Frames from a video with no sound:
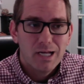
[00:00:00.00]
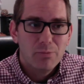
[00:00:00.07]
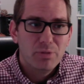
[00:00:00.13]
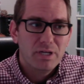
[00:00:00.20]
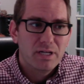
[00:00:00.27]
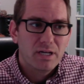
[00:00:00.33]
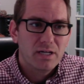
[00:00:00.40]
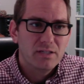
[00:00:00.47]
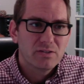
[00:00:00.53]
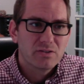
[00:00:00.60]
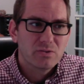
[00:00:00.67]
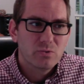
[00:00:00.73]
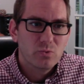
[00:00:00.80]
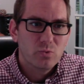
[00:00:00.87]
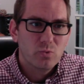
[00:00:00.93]

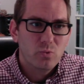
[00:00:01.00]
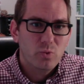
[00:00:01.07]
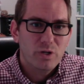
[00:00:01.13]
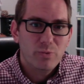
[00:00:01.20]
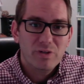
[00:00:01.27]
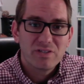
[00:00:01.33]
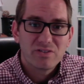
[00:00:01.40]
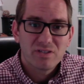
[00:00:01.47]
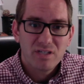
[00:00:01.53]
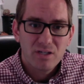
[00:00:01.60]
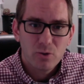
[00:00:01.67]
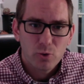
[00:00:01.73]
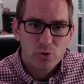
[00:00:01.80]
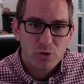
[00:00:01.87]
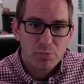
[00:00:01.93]
Because when we see
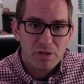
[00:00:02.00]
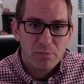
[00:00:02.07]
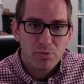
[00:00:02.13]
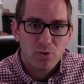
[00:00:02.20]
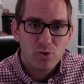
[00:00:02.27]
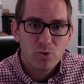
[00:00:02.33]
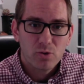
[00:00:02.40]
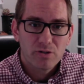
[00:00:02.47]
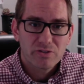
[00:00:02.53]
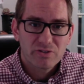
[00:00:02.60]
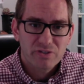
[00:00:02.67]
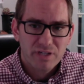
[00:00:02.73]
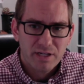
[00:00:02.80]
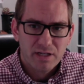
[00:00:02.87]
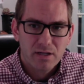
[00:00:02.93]
older people who are
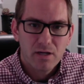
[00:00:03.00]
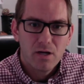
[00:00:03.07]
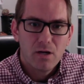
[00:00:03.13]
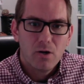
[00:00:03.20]
sick